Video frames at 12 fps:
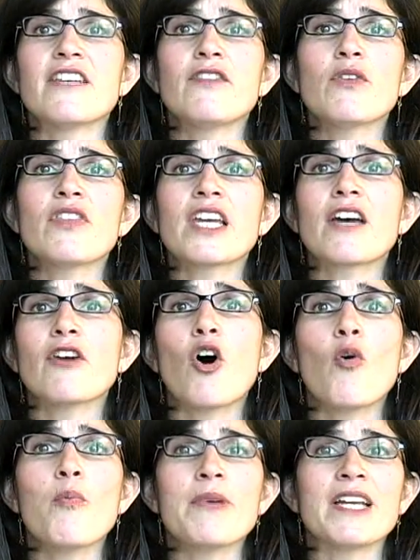If you think of
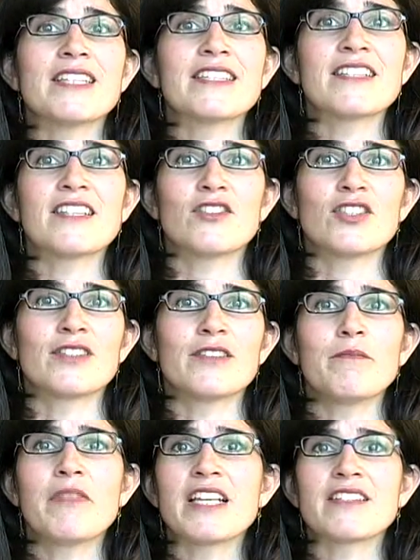opiates such as
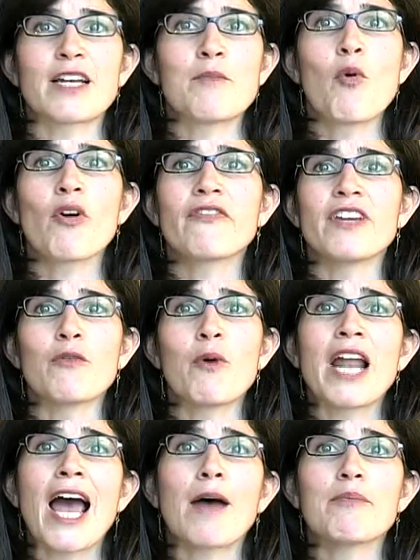things like morphine,
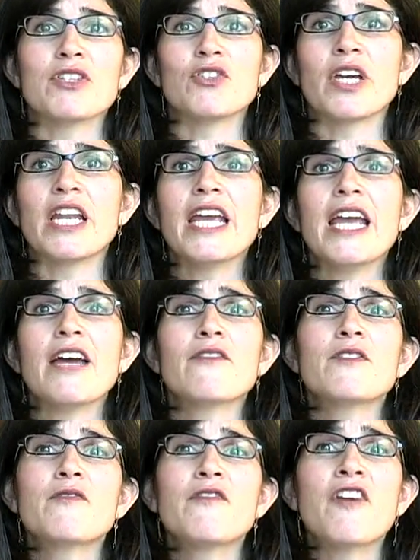what happens? You get
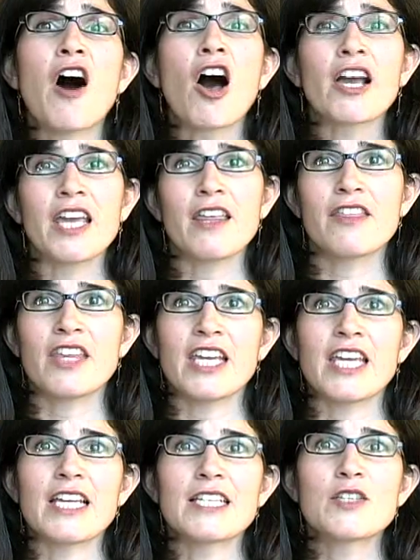foggy
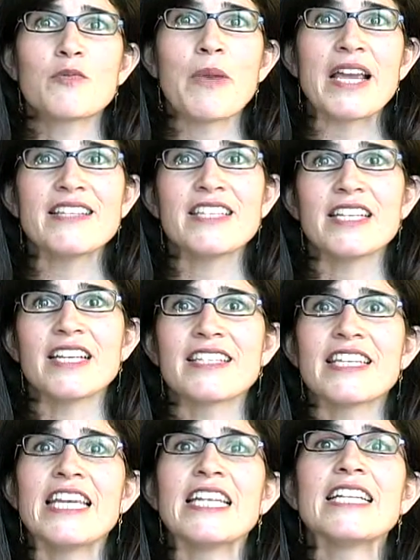thinking,
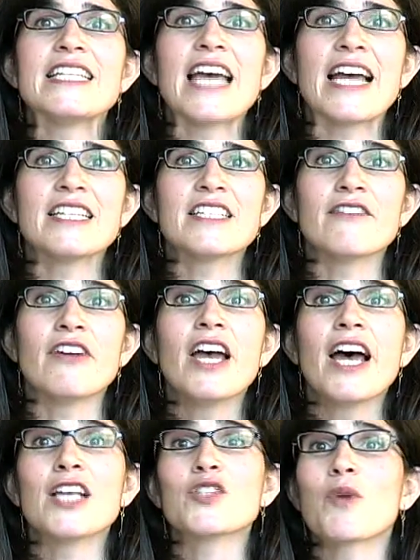spaciness, inattentive,
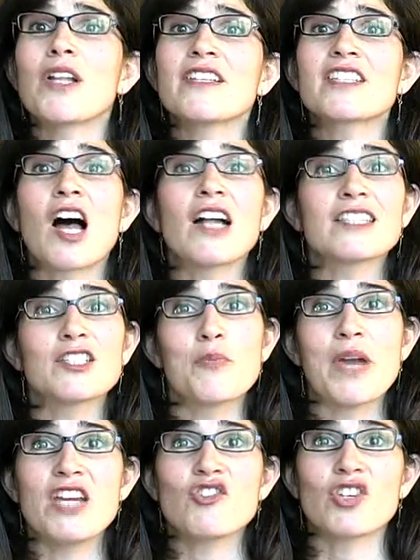as well as
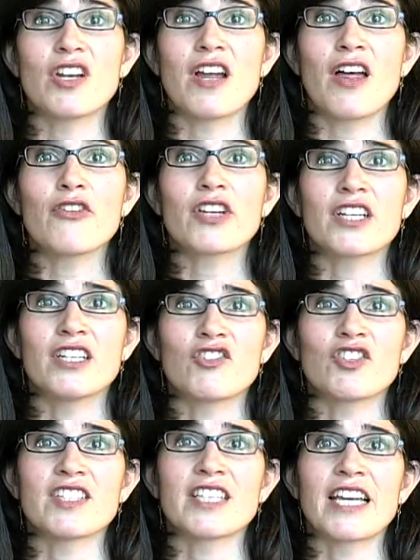constipation and other
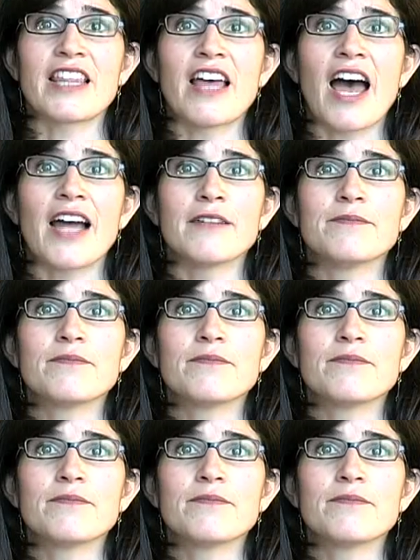conditions like that.